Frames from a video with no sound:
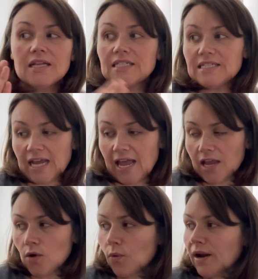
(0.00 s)

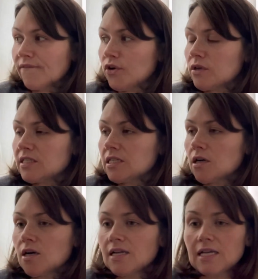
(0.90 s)
Today, what I'm focusing
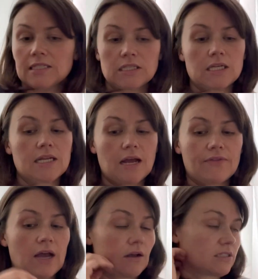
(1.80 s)
on is cleaning out
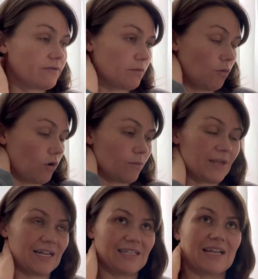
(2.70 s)
the house even more
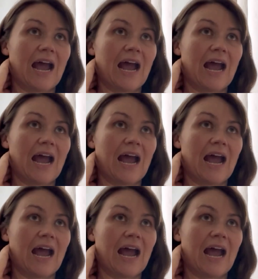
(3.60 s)
because